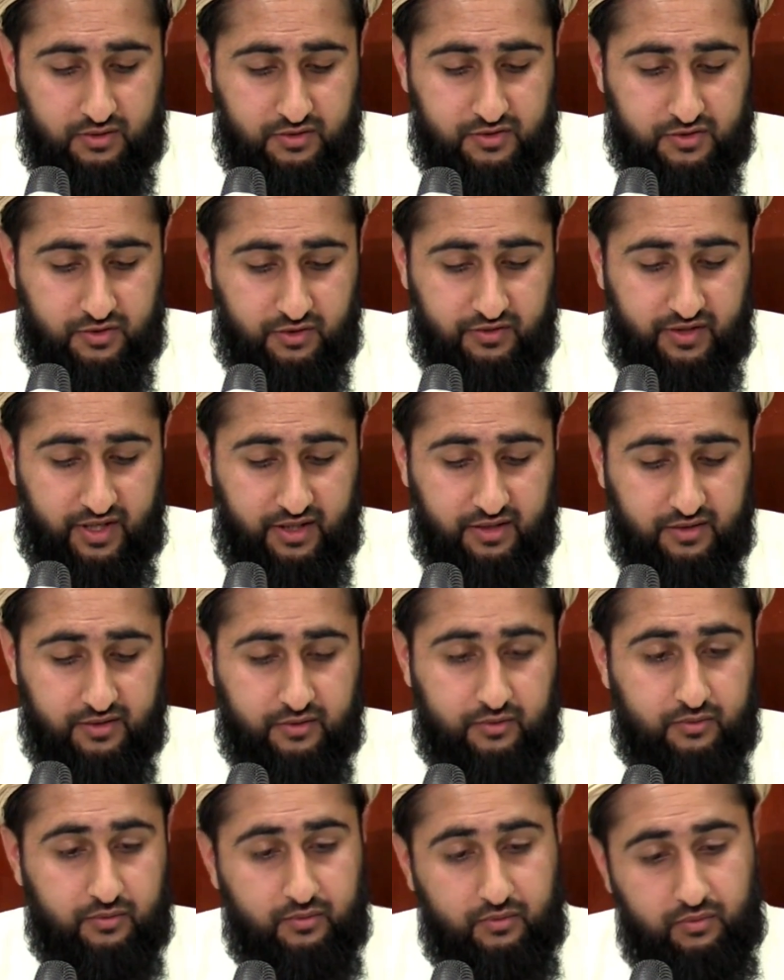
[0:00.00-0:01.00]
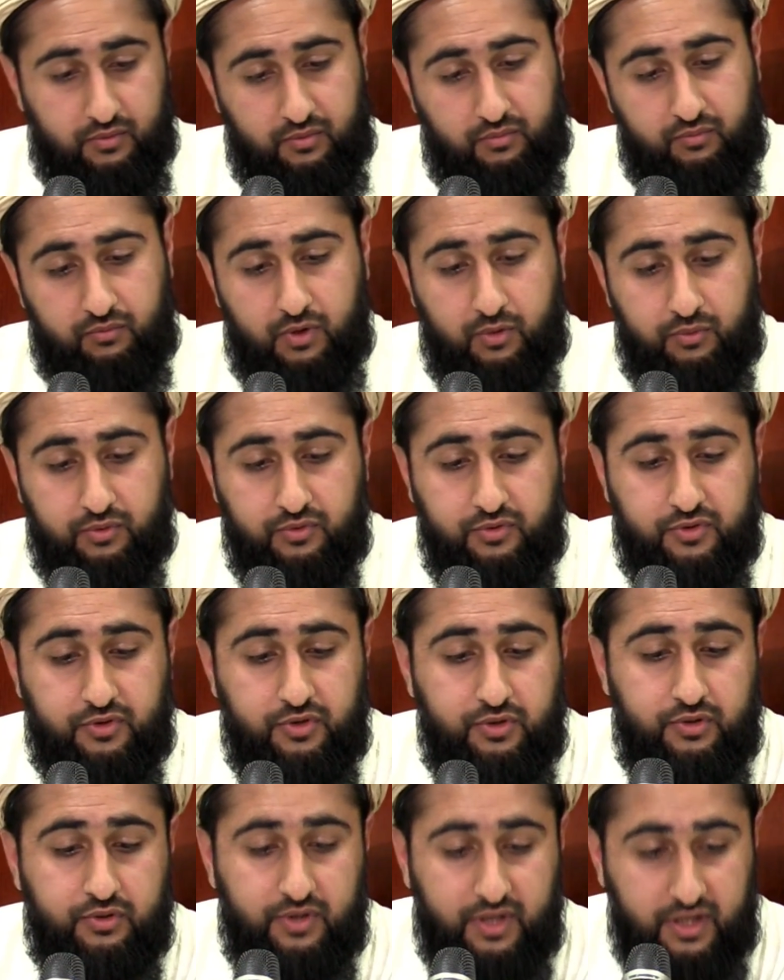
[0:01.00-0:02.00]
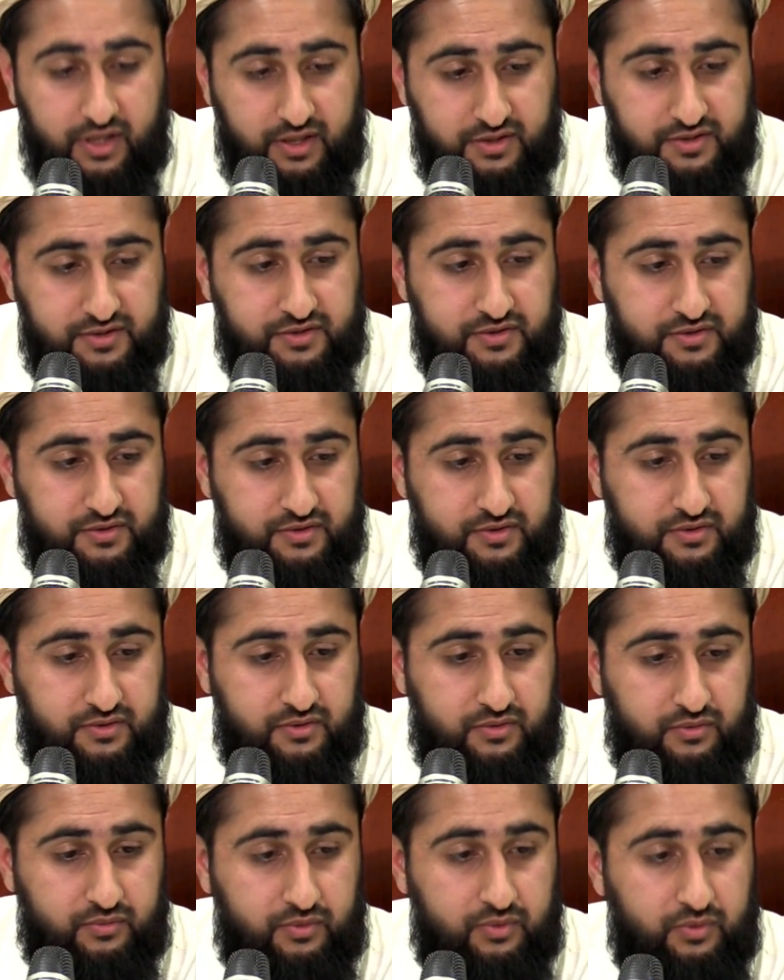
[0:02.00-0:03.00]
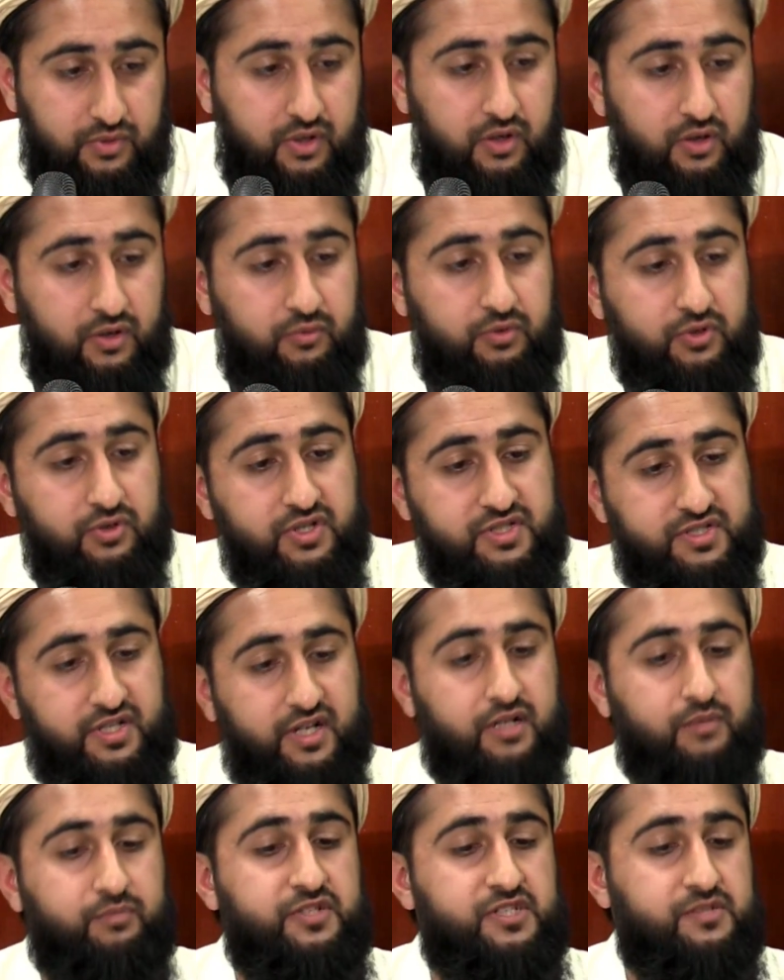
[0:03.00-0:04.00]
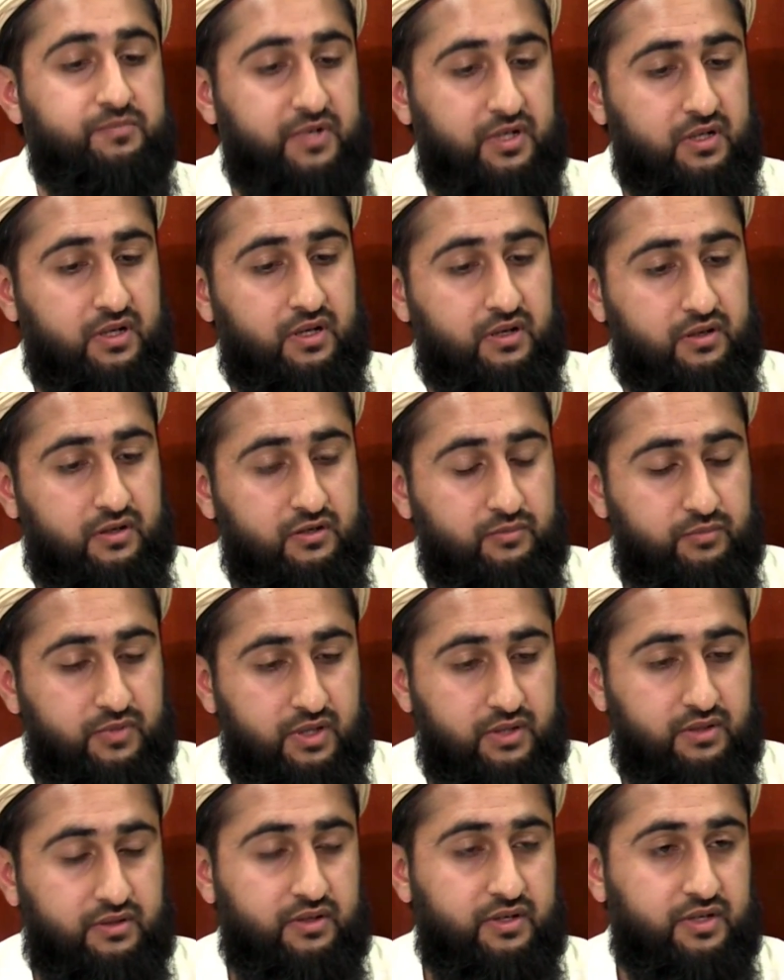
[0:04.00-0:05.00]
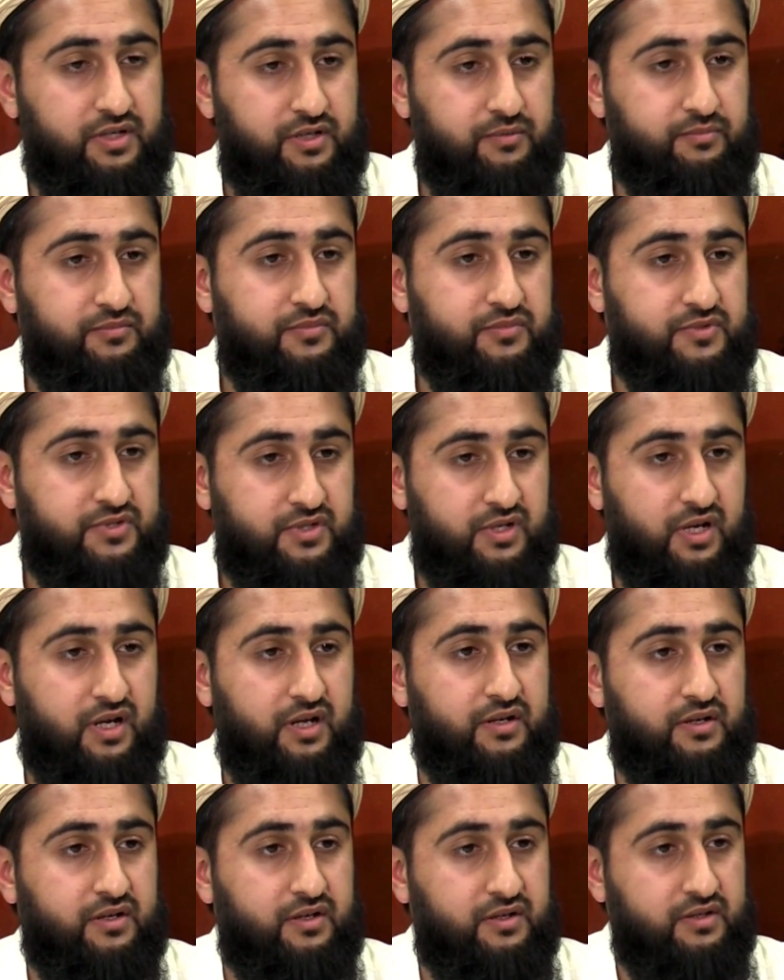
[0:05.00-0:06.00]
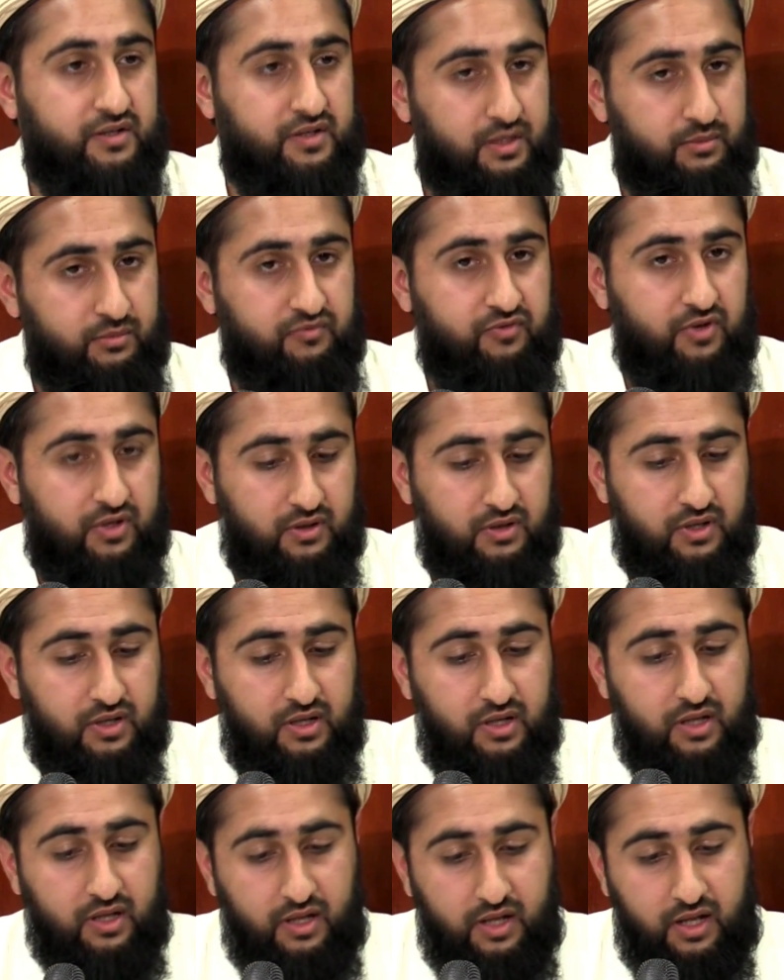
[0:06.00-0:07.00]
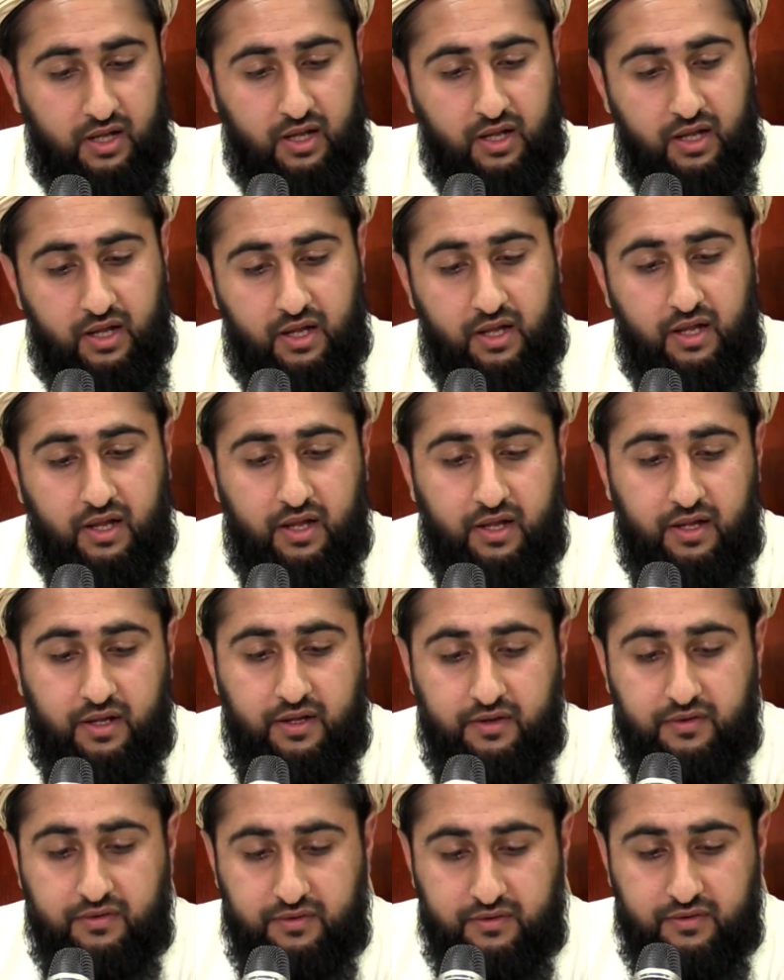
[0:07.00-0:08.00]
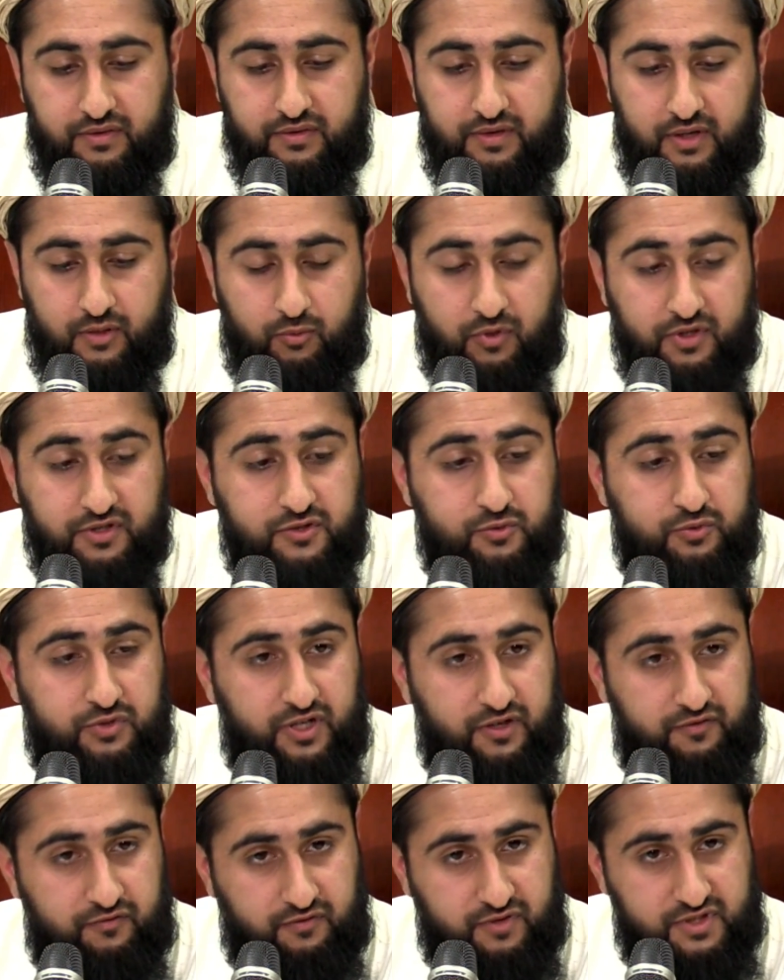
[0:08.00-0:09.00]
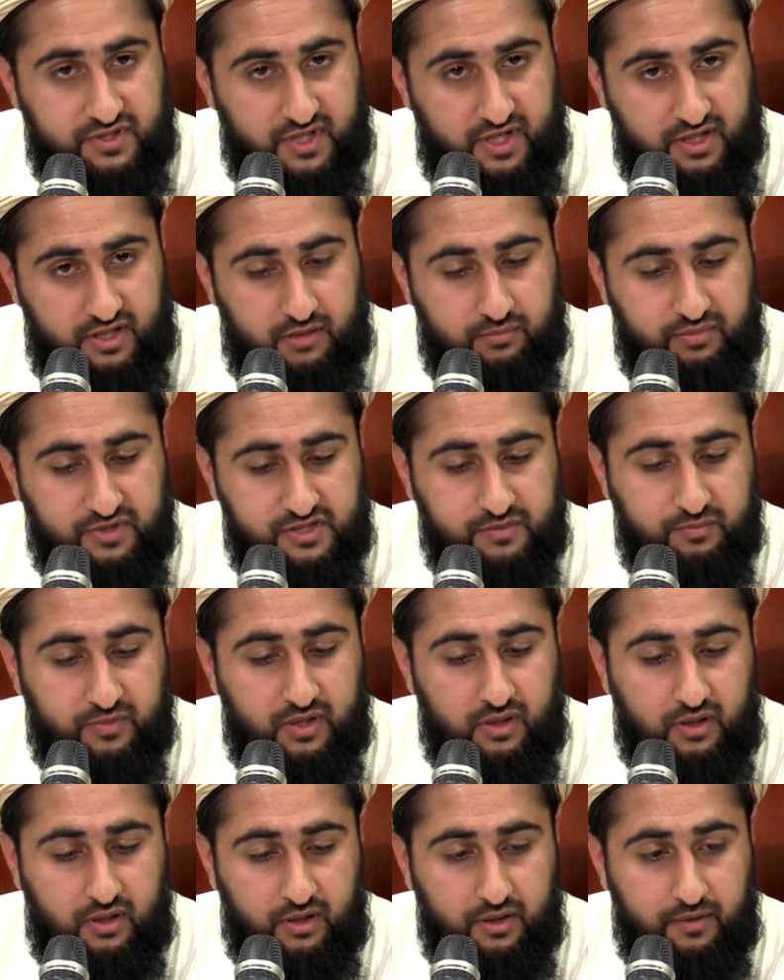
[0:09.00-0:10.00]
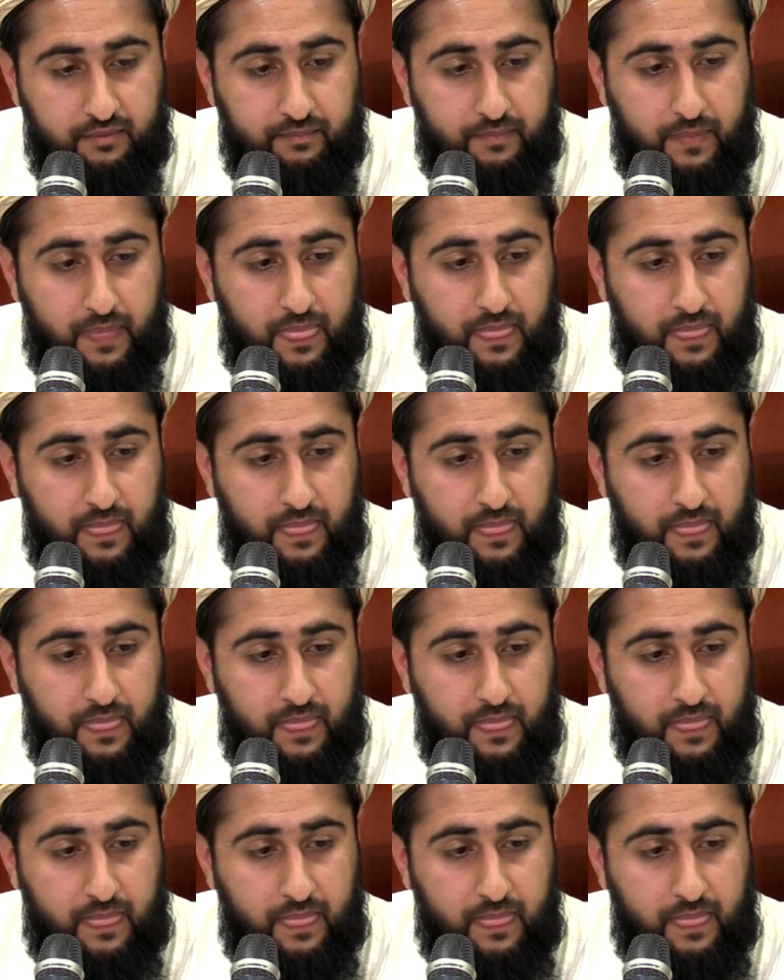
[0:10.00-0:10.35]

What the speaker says: So then what we will do is we will recite Bismillah ar-Rahman ar-Rahim, start in the name of Allah. Then once we have recited Bismillah,